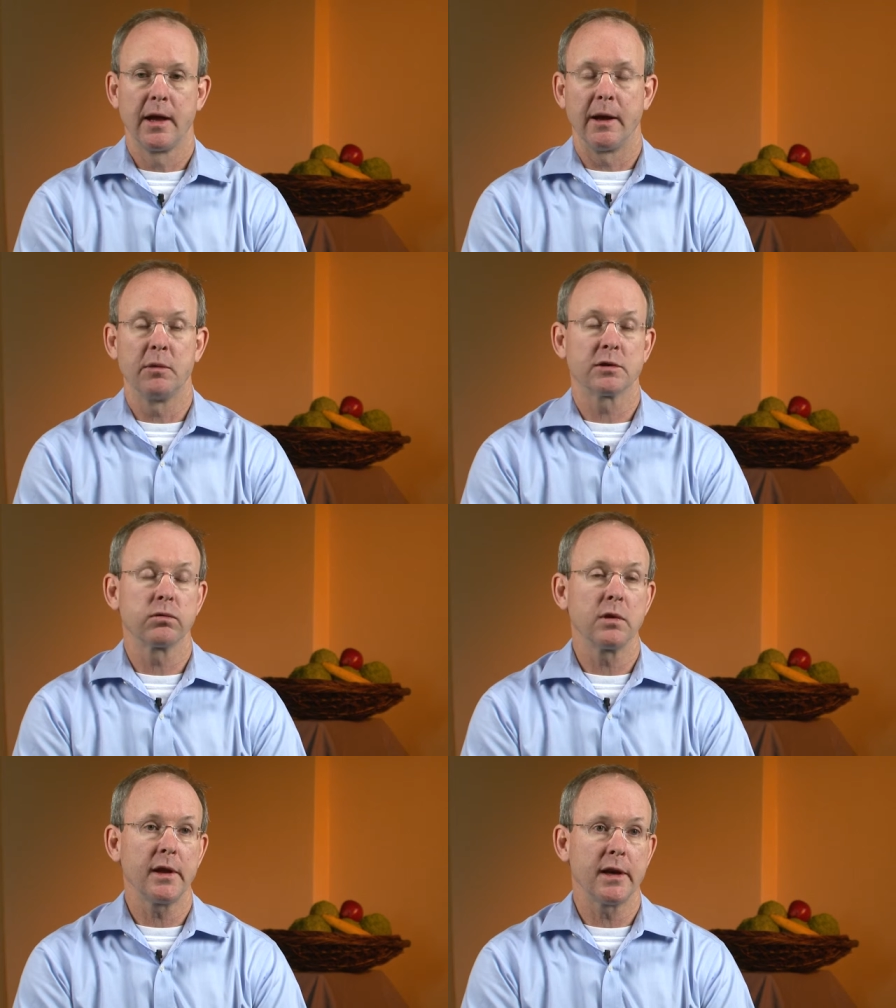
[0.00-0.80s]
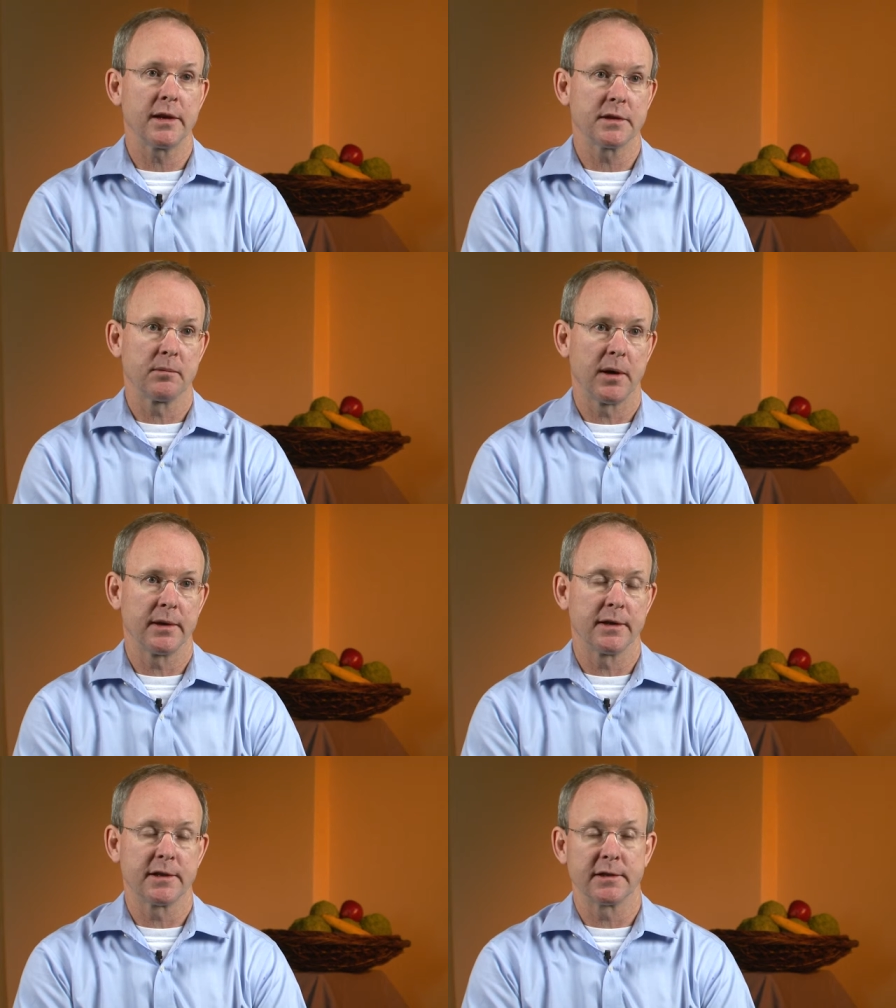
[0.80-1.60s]
And what's really nice about
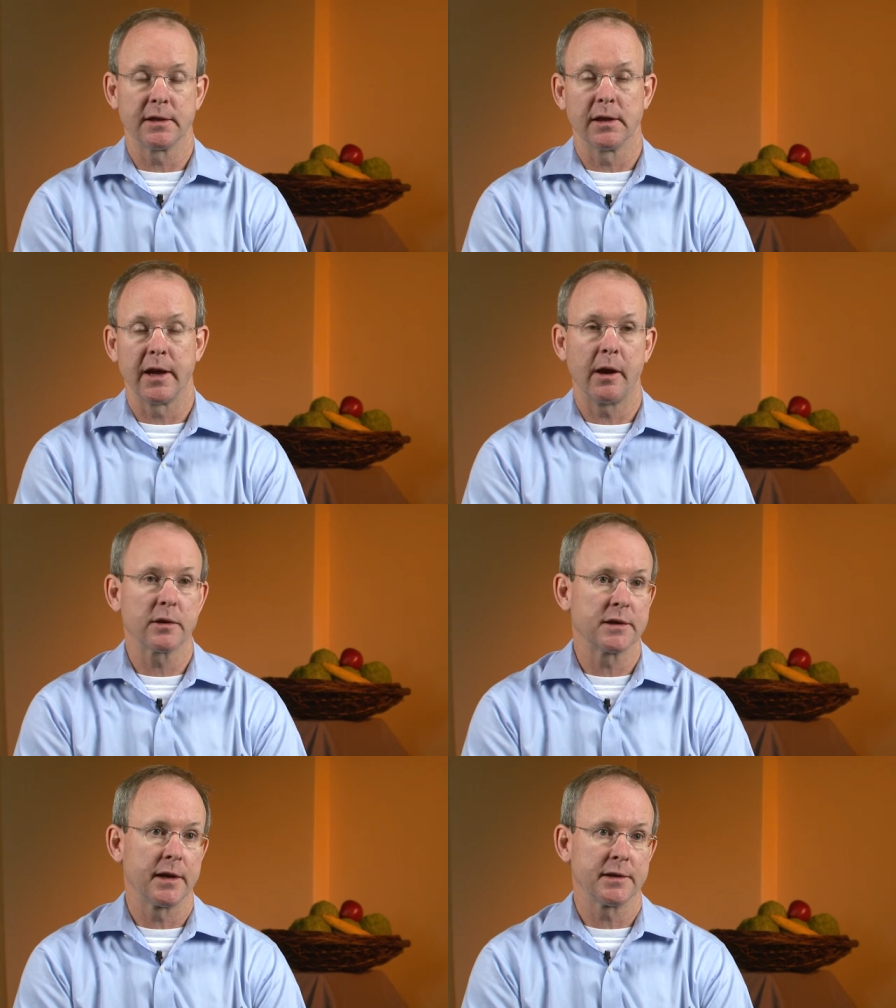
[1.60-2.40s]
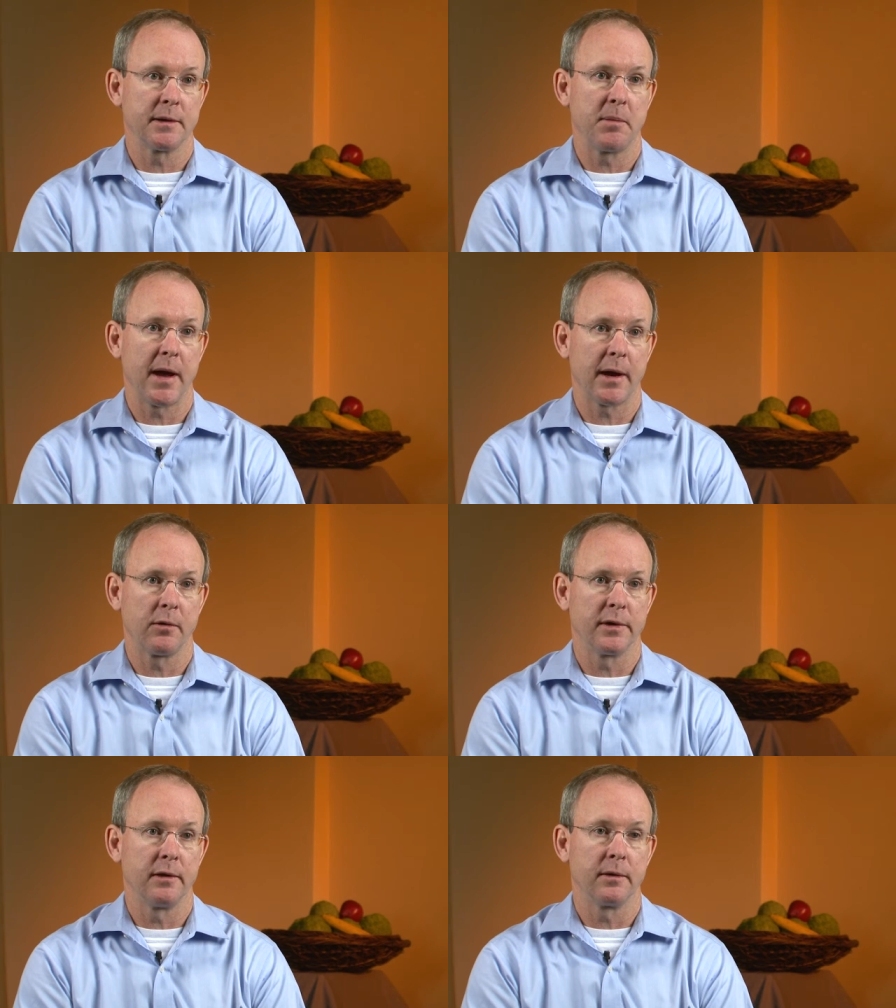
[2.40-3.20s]
this is it layers nicely back
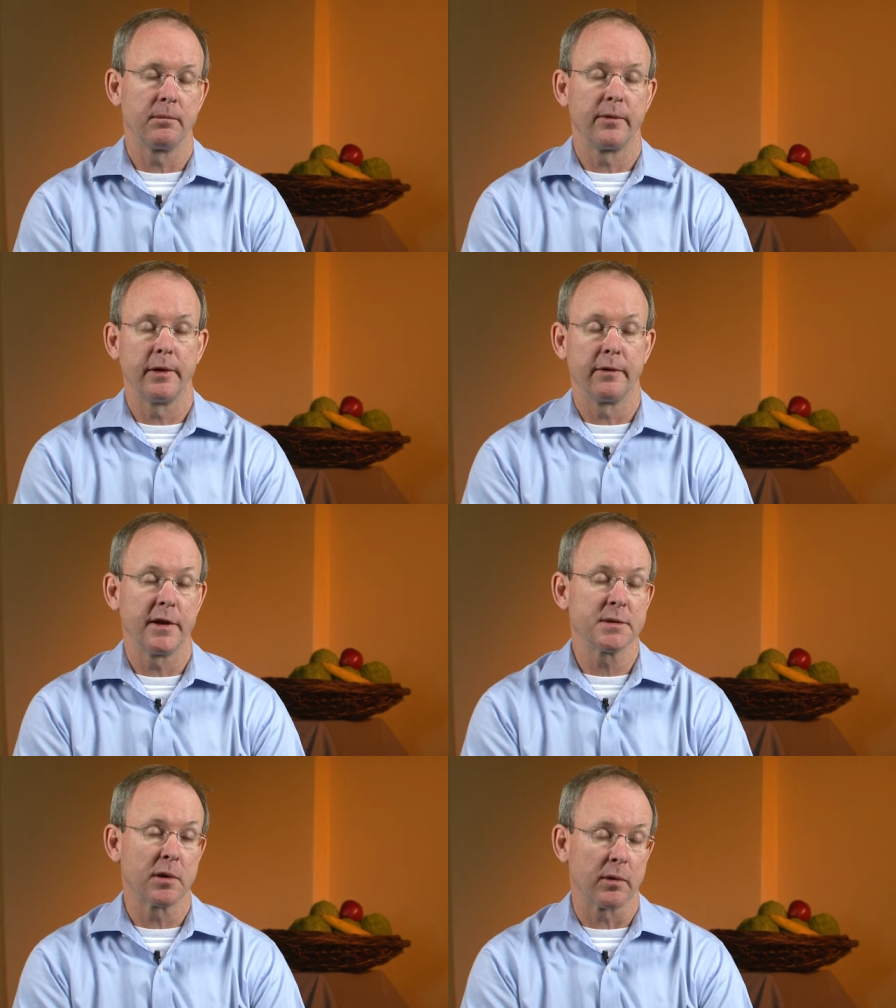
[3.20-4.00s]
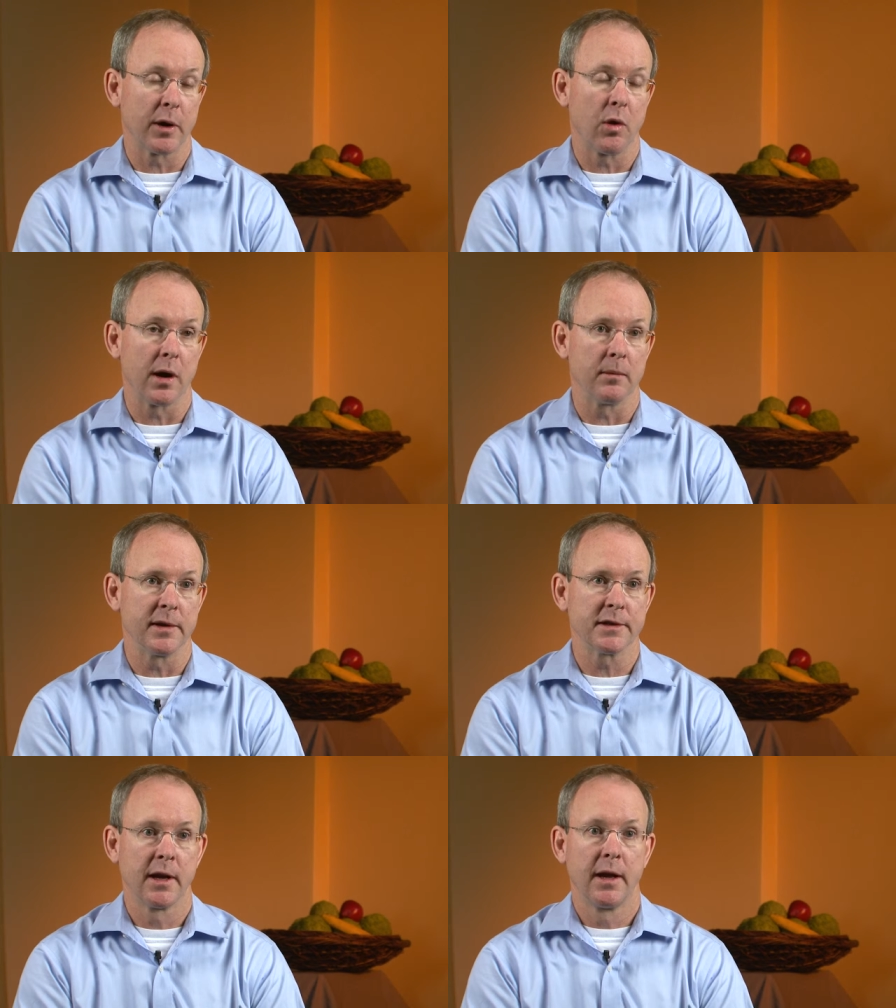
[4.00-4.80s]
with the FSMA
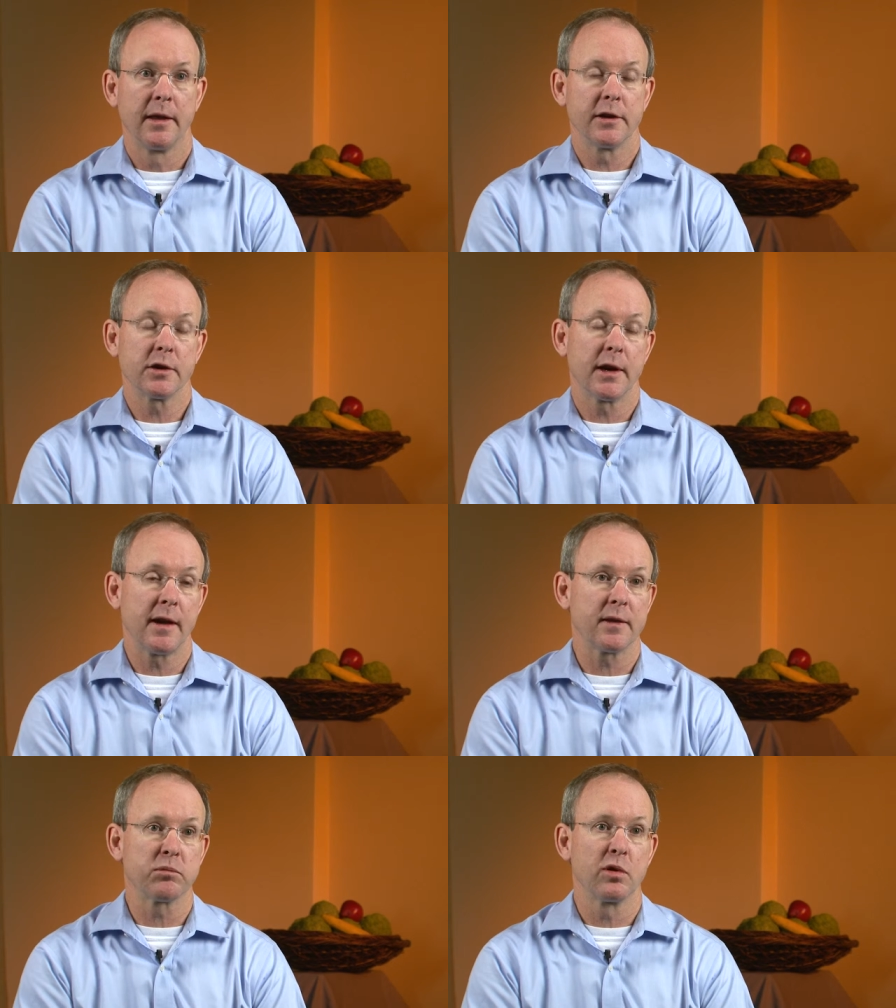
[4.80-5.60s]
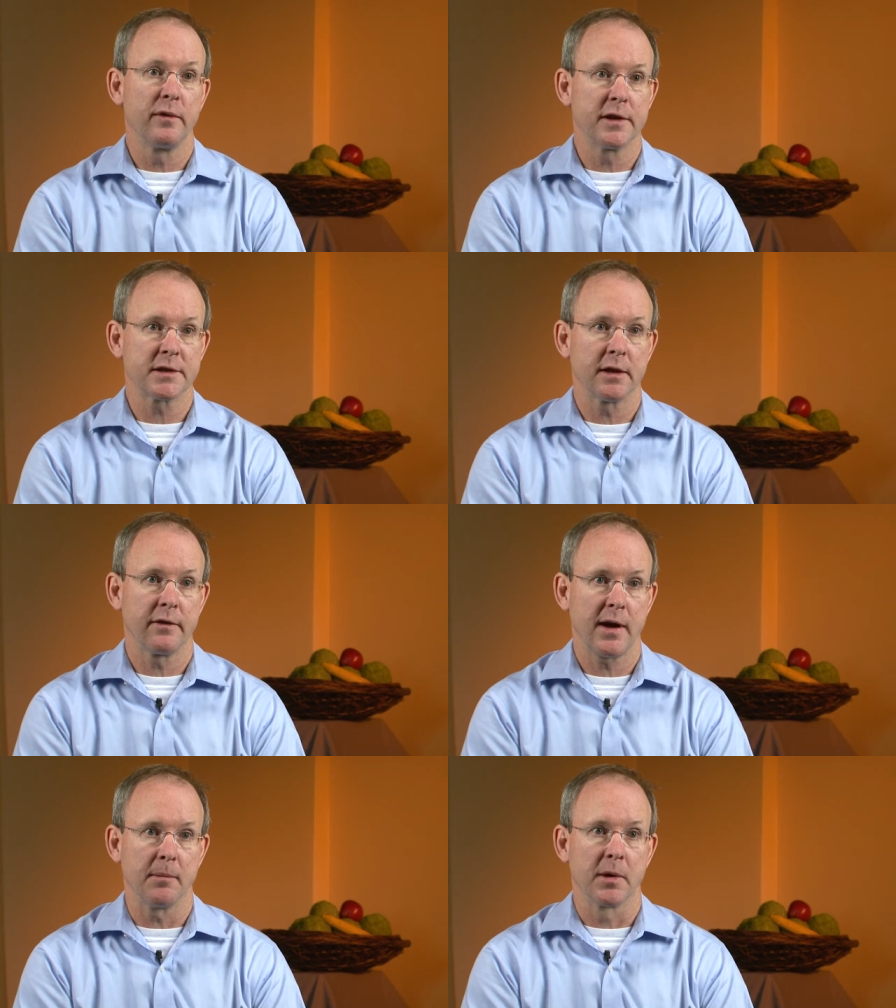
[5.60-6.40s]
requirements that you're going to have to prove this stuff
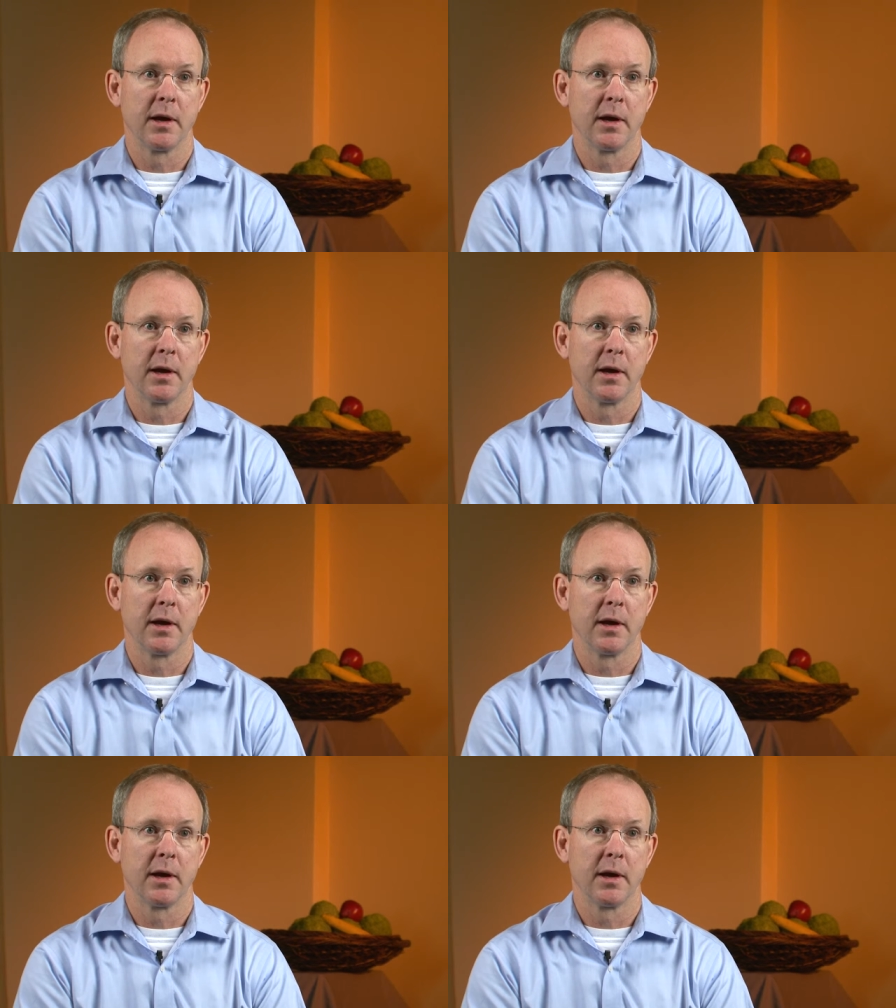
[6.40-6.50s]
up.